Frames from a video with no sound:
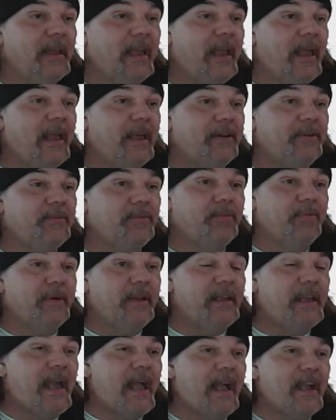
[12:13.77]
And
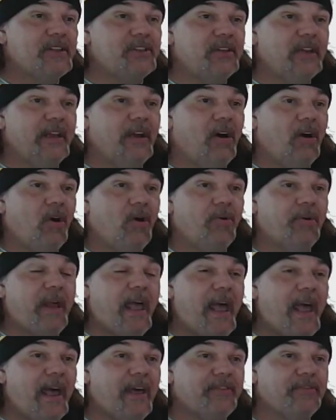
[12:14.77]
we actually hauled
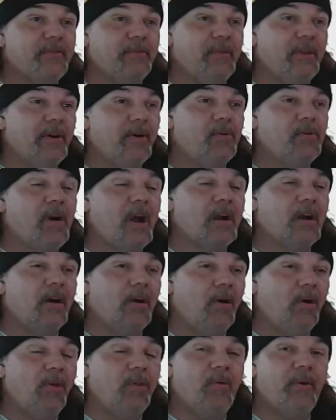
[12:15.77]
ass from Little Rock
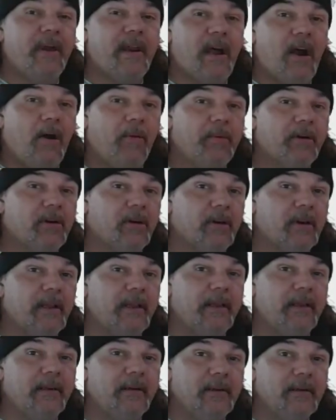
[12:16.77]
all the way to
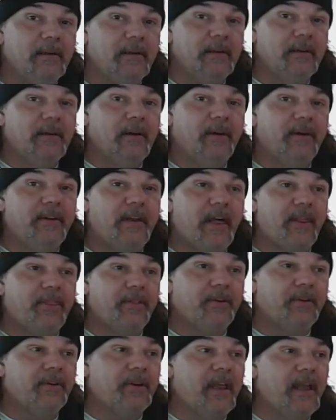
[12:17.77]
Albuquerque on that
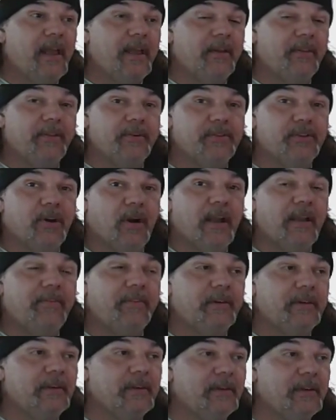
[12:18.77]
third day of the
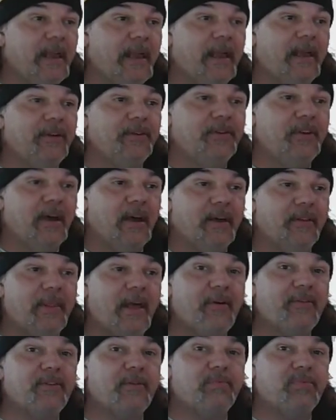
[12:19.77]
driving. And
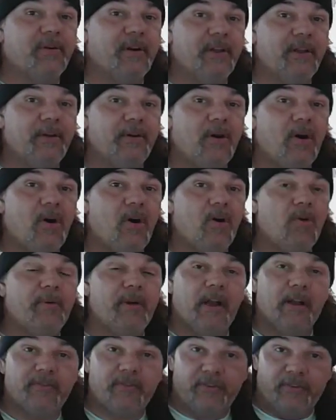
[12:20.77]
that was a pretty good haul.
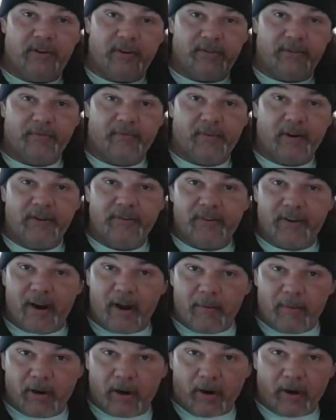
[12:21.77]
We got to see some friends in
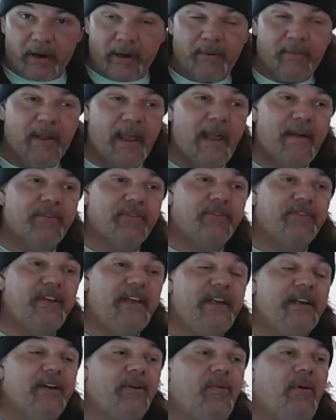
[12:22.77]
Albuquerque we haven't
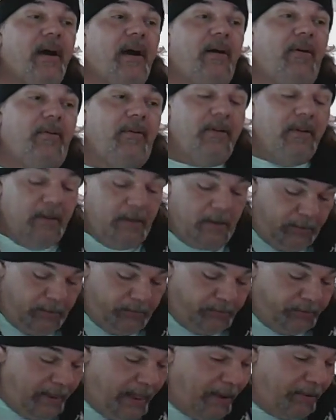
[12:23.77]
seen in a while.
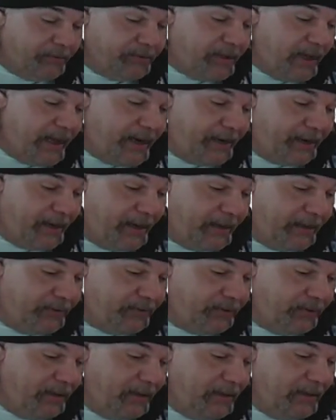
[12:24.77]
So that was kind of
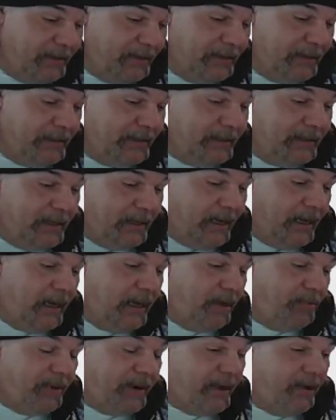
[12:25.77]
nice.
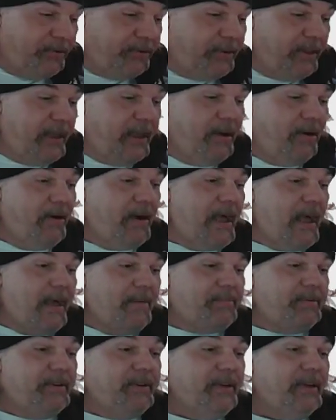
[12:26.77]
What else the hell
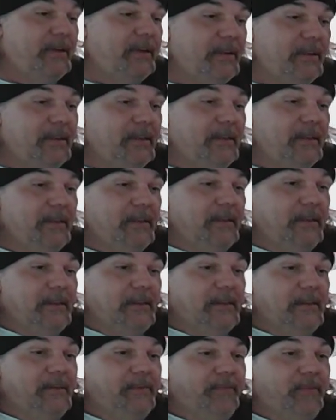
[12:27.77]
happened?
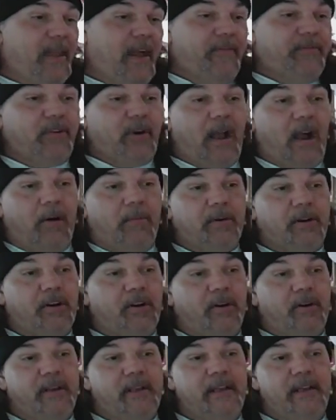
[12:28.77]
After
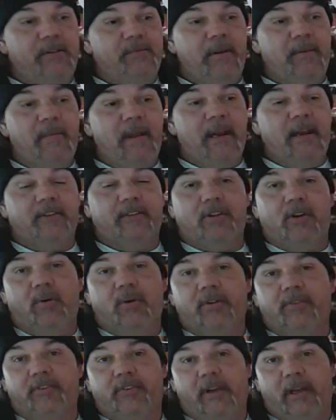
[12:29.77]
Albuquerque, we made it to
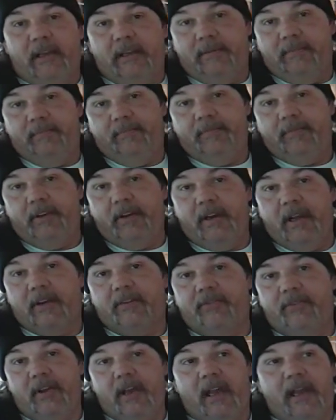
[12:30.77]
Quartzsite the
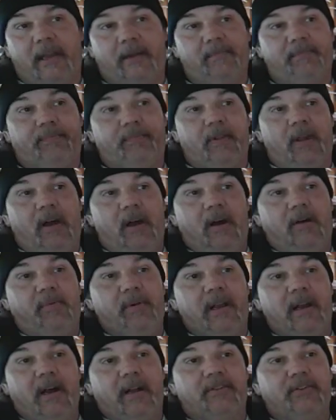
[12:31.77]
next day.
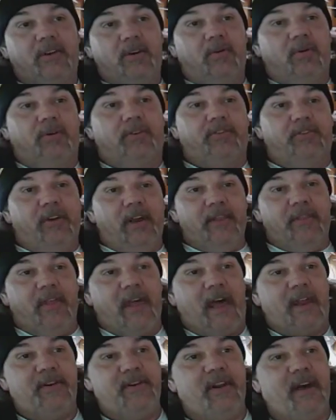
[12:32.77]
We got to Quartzsite
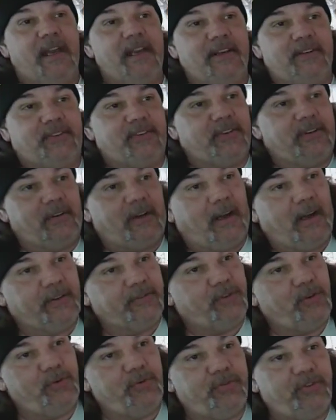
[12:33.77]
that night,
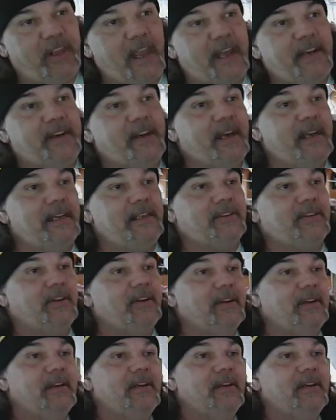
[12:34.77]
Tuesday night.